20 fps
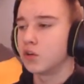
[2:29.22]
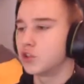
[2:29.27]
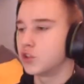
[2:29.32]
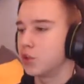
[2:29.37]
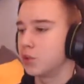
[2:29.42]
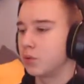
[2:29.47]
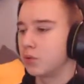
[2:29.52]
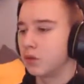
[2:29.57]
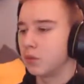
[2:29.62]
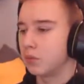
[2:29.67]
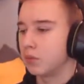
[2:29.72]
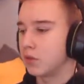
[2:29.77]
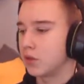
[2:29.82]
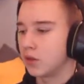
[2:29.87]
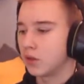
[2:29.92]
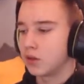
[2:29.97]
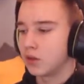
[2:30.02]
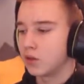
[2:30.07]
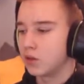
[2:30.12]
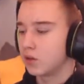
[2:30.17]
You are
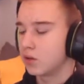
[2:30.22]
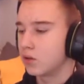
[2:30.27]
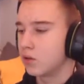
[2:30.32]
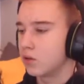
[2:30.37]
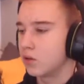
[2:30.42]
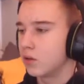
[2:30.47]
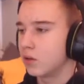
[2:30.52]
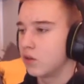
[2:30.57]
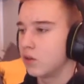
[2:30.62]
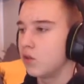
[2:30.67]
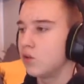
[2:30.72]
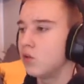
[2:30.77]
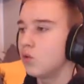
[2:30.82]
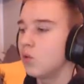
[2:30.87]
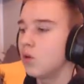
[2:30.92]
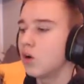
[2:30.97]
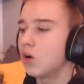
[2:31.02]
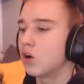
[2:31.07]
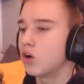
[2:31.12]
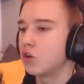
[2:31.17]
joking me.
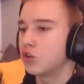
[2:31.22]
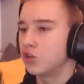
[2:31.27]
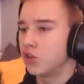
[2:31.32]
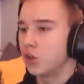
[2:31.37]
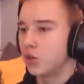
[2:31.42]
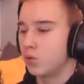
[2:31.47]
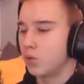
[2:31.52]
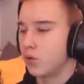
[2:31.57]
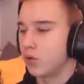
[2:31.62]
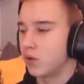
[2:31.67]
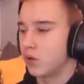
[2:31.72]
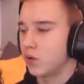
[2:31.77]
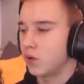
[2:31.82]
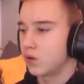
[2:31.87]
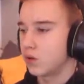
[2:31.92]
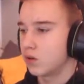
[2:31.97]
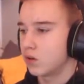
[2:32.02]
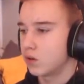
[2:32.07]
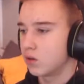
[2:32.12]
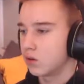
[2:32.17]
You are
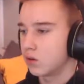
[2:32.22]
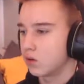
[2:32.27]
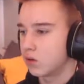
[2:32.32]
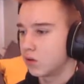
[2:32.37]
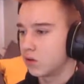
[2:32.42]
joking.